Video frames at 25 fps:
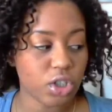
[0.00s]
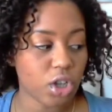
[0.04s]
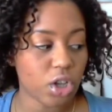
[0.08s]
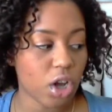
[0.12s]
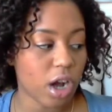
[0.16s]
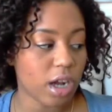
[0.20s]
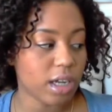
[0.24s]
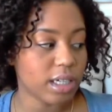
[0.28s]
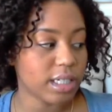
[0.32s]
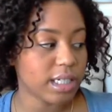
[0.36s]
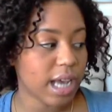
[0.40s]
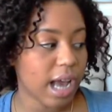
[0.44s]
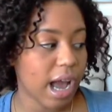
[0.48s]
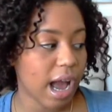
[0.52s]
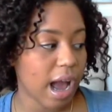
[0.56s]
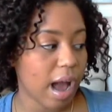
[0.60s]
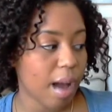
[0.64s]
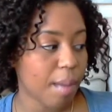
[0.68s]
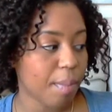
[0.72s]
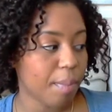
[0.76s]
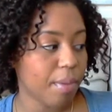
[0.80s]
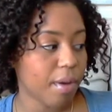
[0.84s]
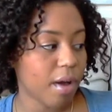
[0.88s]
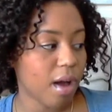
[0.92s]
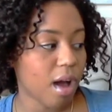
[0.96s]
on
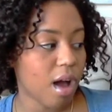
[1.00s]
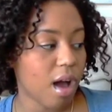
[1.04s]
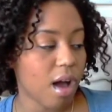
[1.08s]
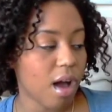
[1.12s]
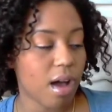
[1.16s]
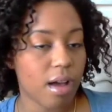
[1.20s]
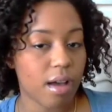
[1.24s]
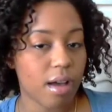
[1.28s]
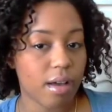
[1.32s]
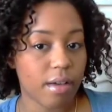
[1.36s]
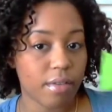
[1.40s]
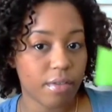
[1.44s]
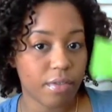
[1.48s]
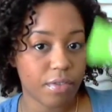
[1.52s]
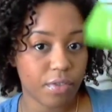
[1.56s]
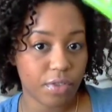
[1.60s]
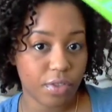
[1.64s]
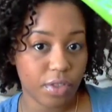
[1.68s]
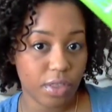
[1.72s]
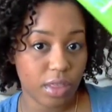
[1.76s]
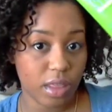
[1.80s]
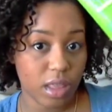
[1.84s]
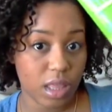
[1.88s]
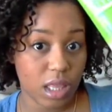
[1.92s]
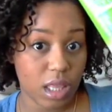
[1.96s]
top of
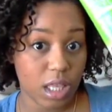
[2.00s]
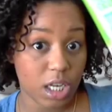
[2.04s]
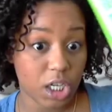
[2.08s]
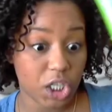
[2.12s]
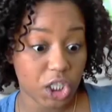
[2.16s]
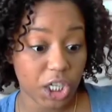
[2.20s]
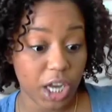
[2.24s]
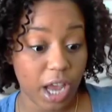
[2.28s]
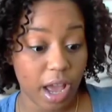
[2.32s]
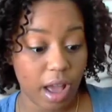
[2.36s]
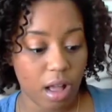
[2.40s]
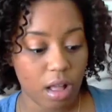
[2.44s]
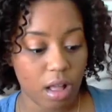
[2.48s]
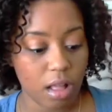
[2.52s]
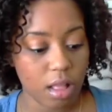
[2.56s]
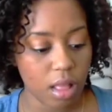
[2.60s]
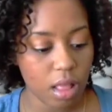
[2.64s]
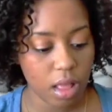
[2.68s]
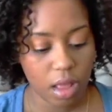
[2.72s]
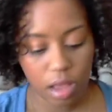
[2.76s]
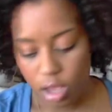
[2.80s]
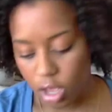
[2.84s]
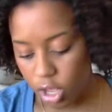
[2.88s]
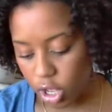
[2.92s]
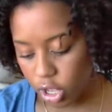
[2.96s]
the
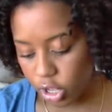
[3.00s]
gel.